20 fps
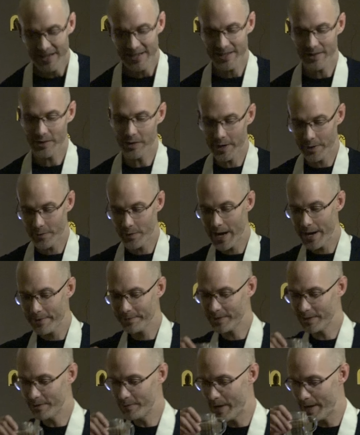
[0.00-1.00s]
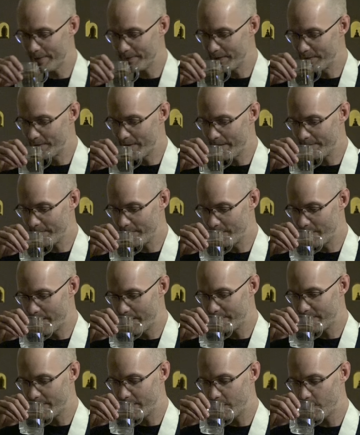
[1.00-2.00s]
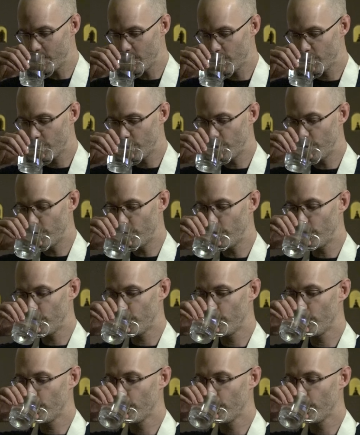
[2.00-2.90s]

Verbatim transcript: So, I wept and wept and wept and wept and. Mm.